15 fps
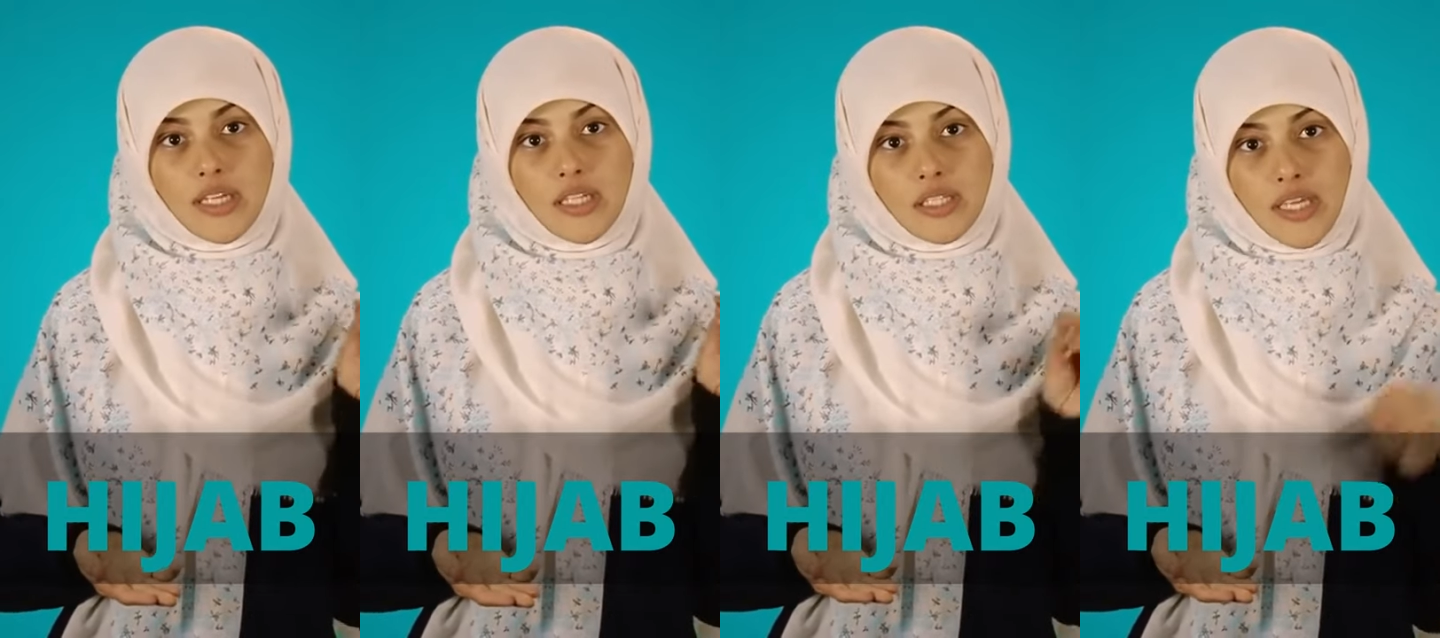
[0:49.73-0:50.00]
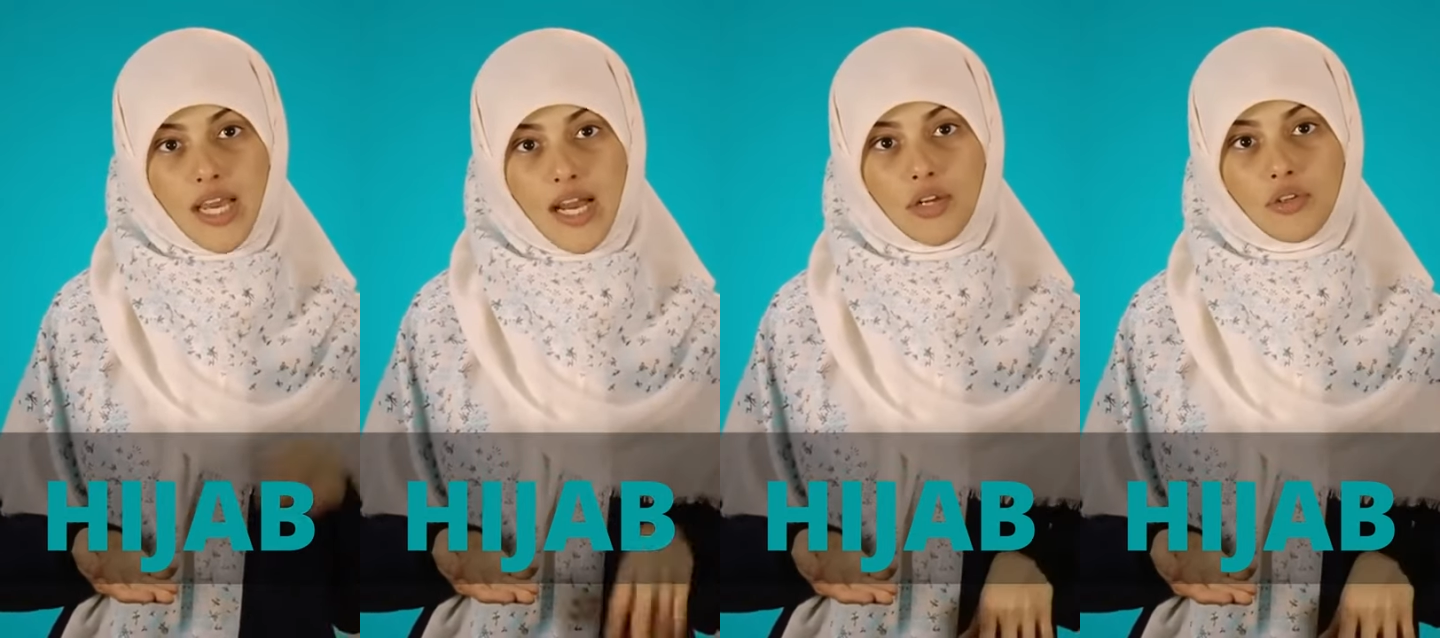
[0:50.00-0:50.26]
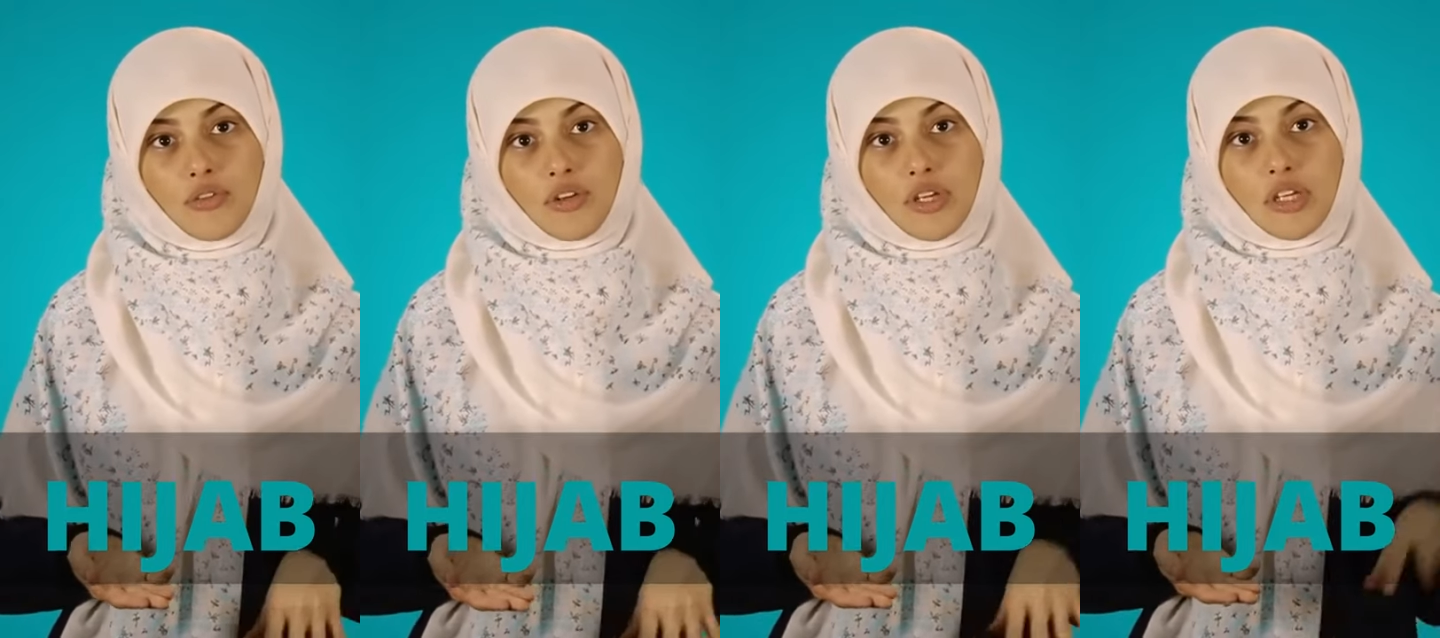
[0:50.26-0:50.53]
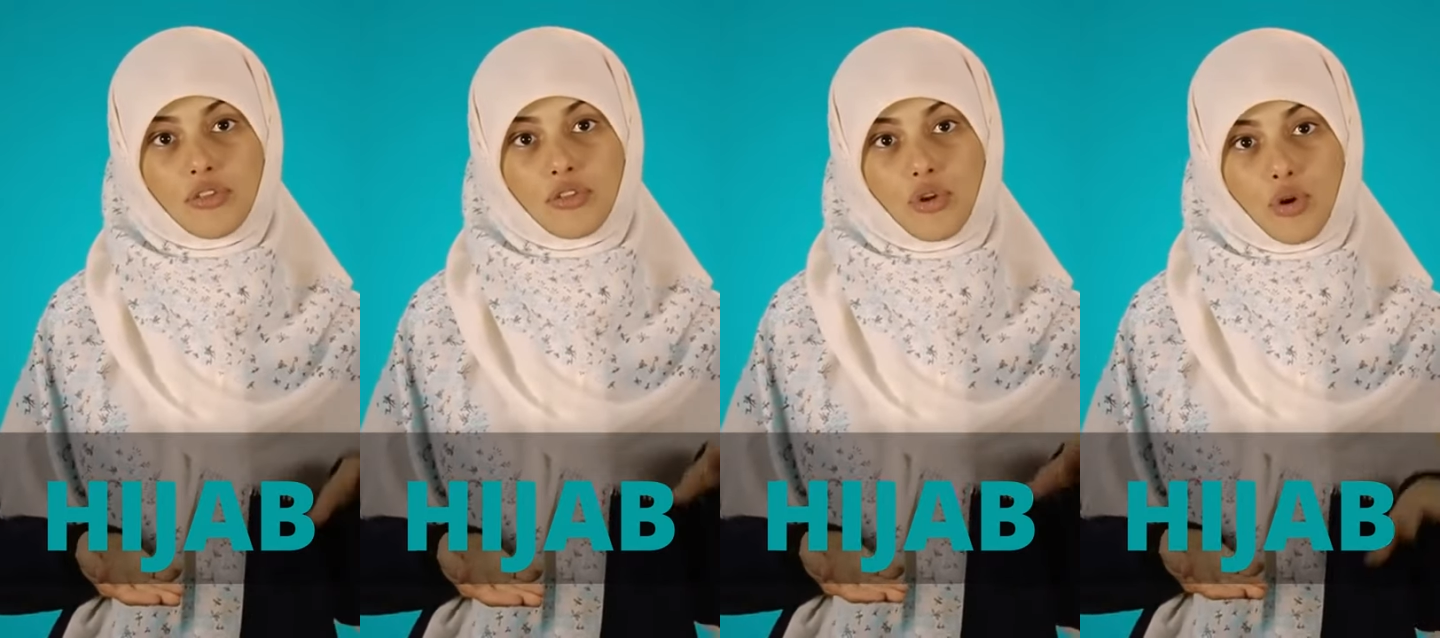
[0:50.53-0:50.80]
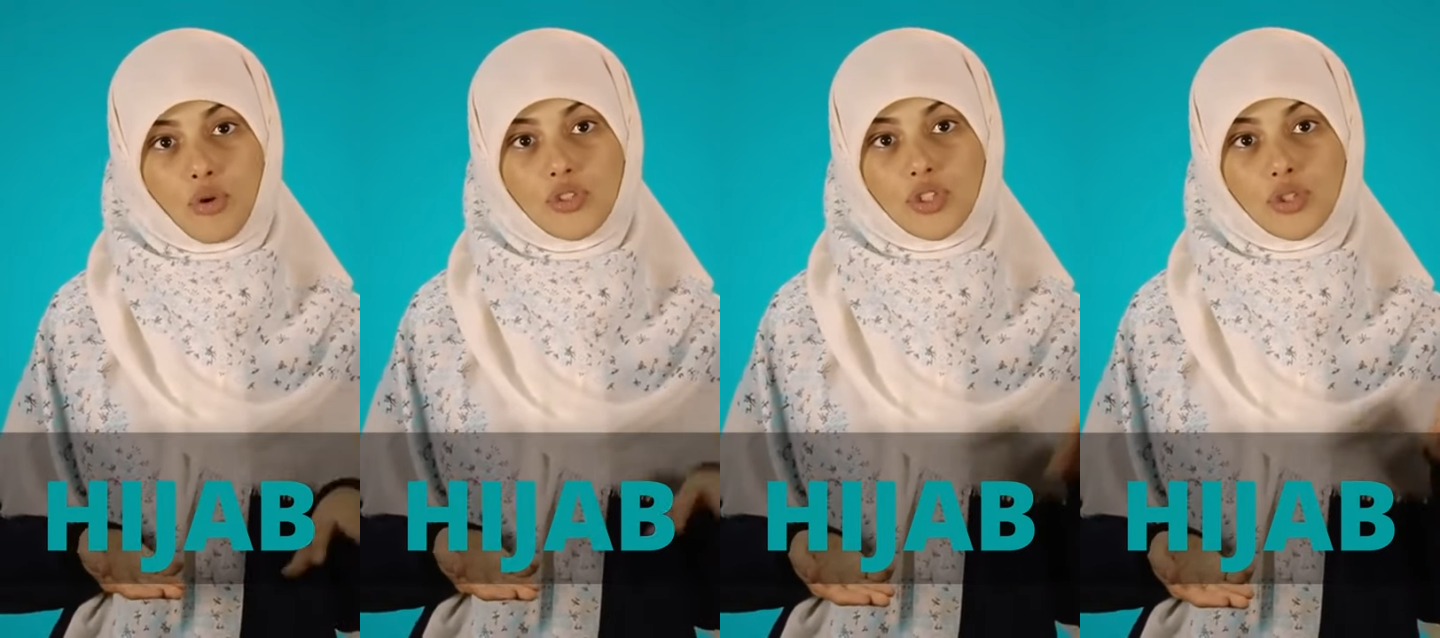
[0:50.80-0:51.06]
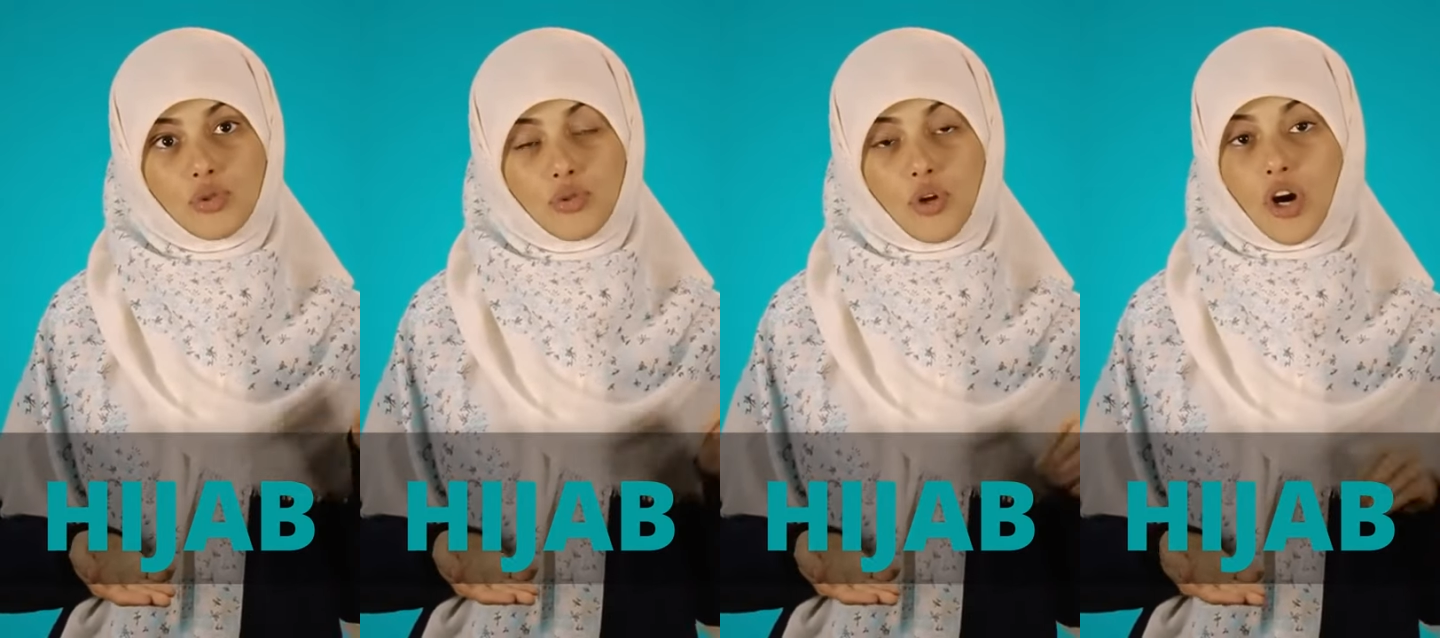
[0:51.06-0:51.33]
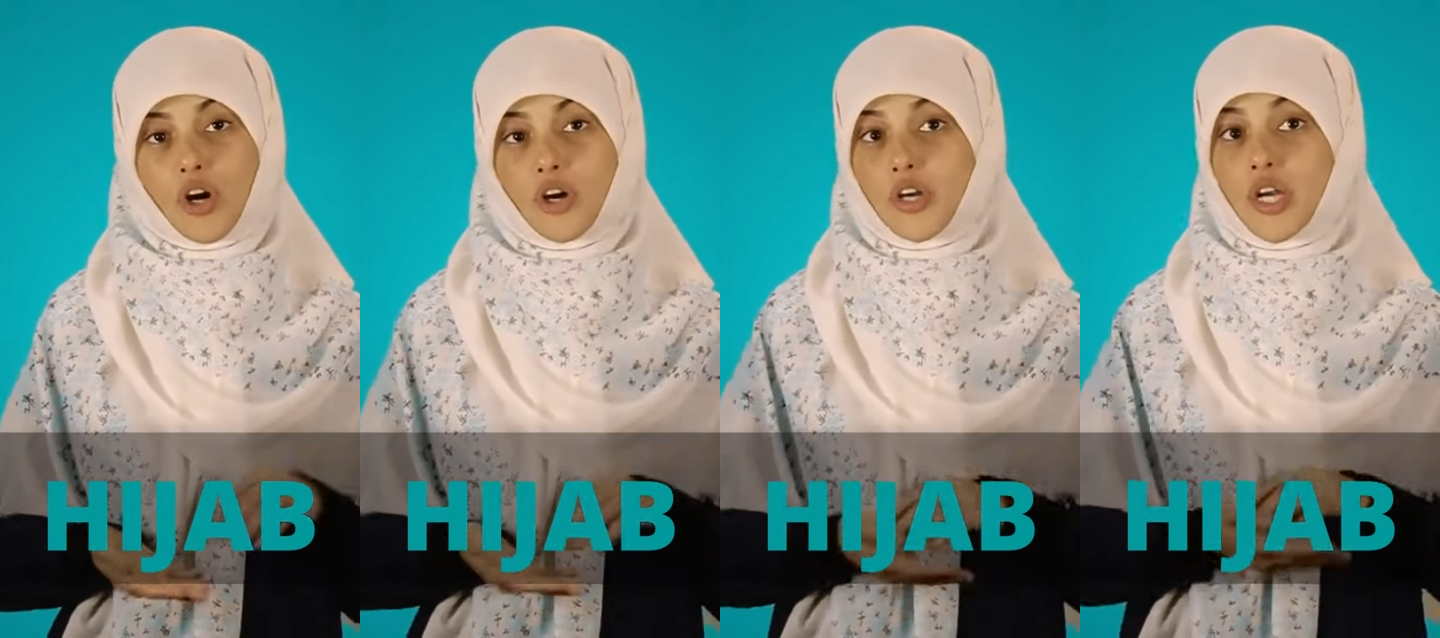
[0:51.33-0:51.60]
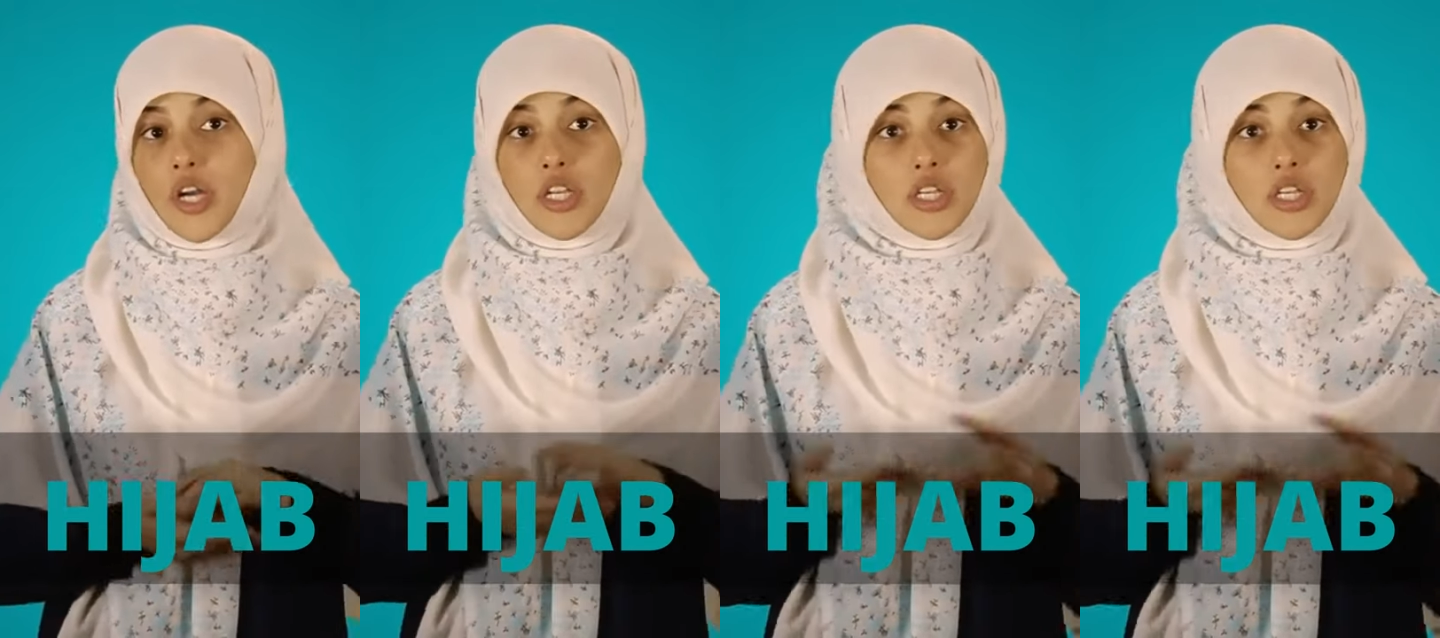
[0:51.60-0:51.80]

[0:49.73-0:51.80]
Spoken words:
encountering those who are